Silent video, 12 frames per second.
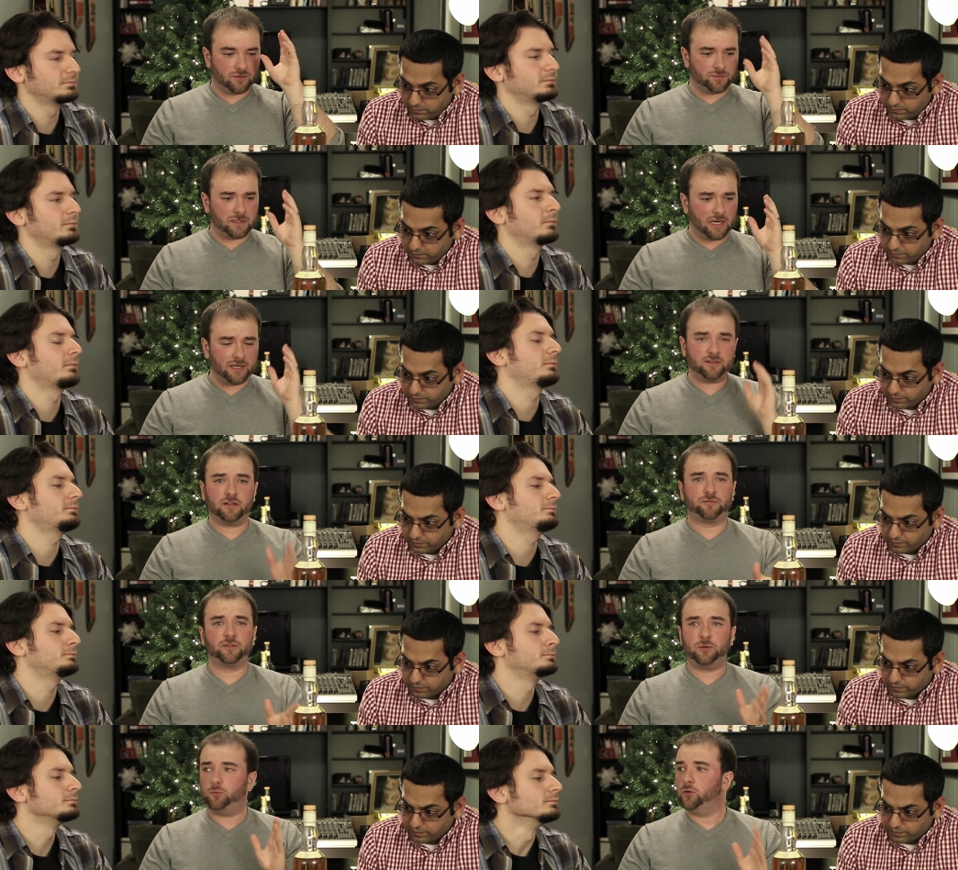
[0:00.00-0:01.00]
Speaker 1: something I
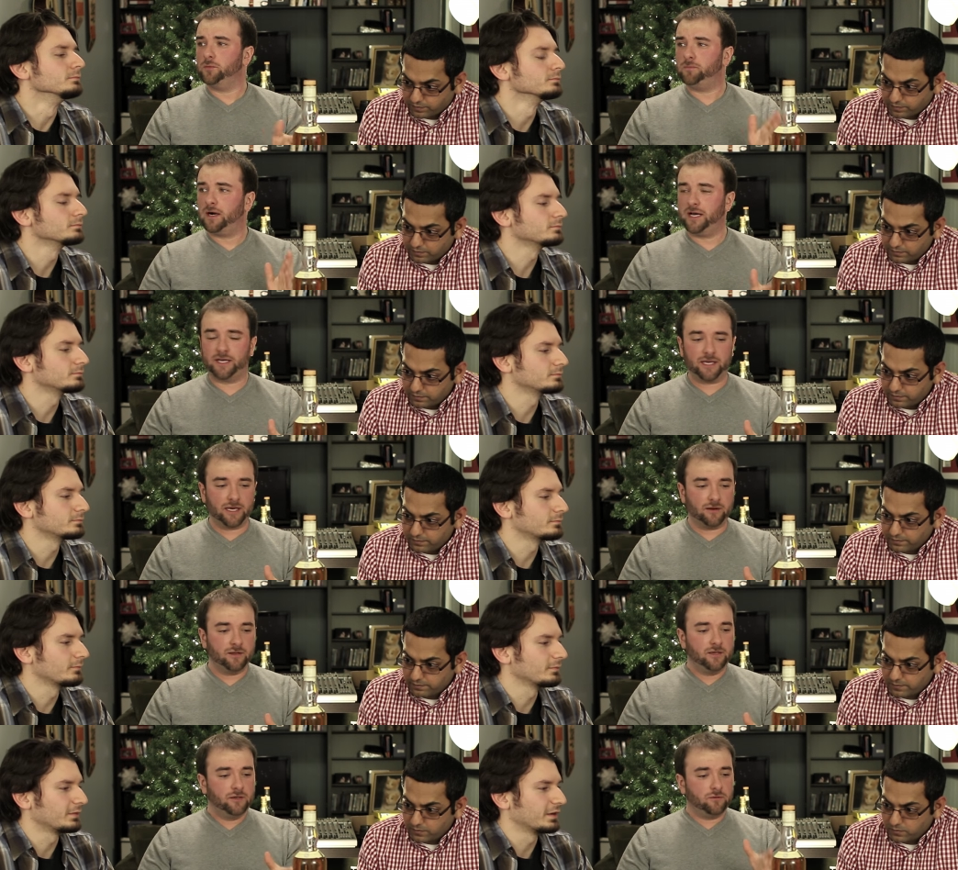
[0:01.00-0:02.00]
definitely would buy
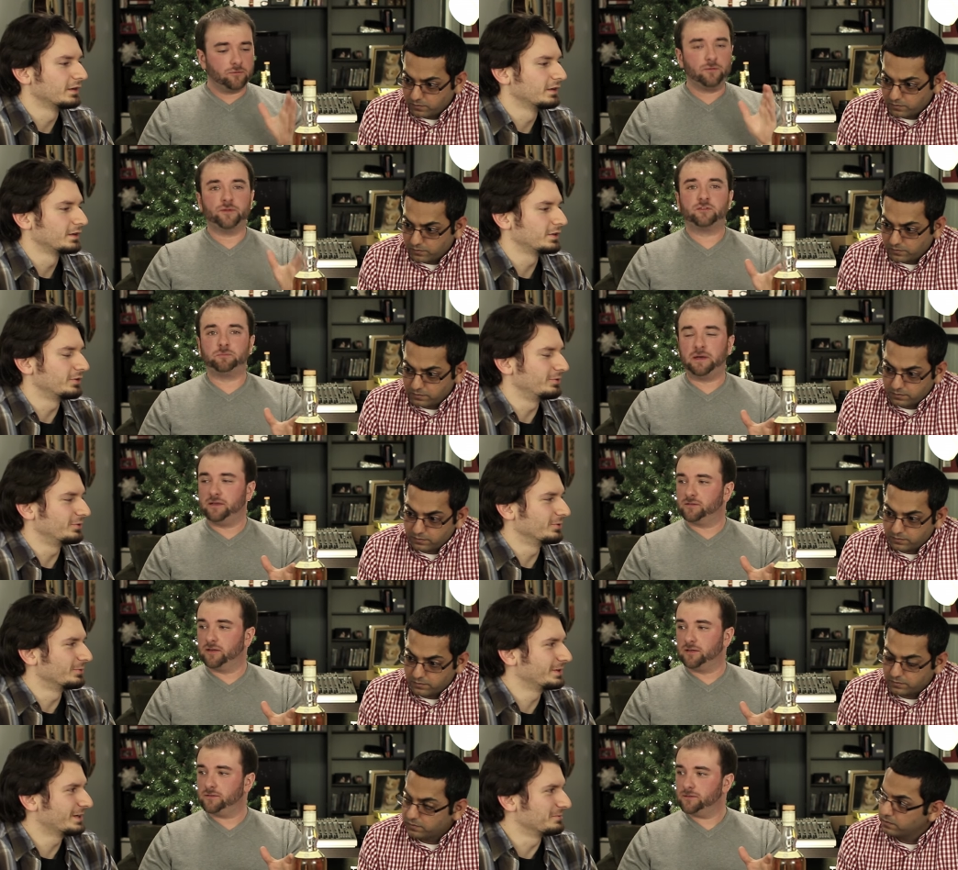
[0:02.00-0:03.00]
again from the Speyside.
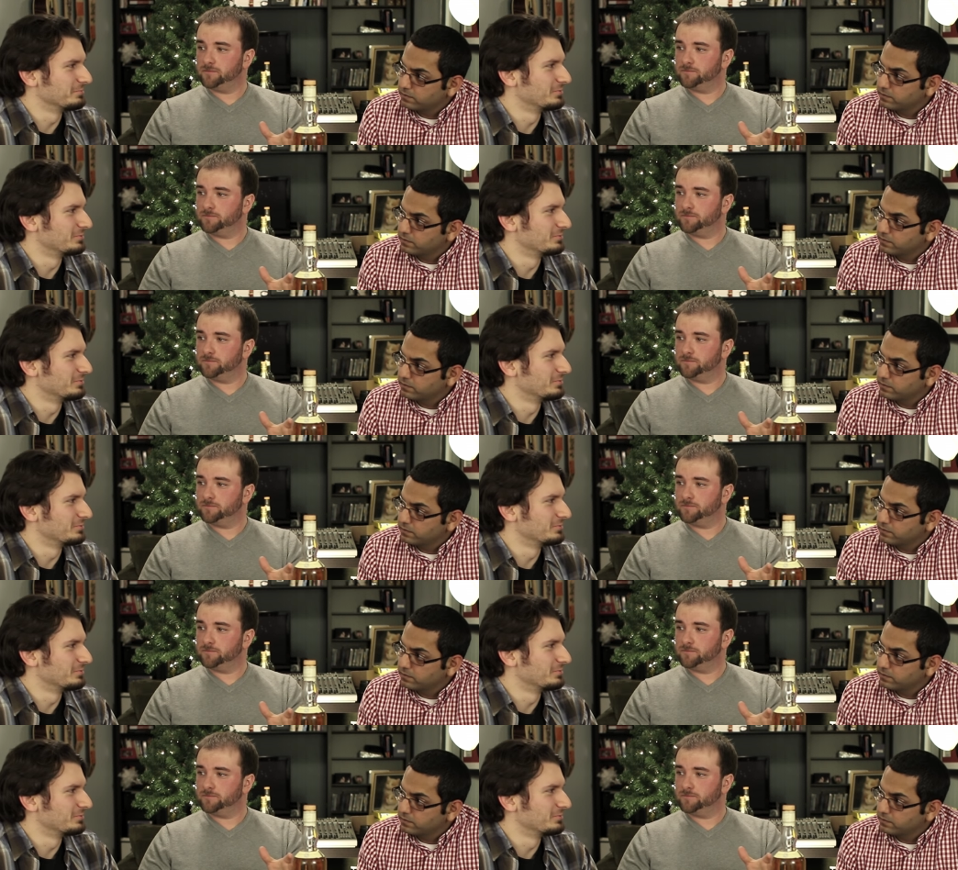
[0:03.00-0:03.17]
You would get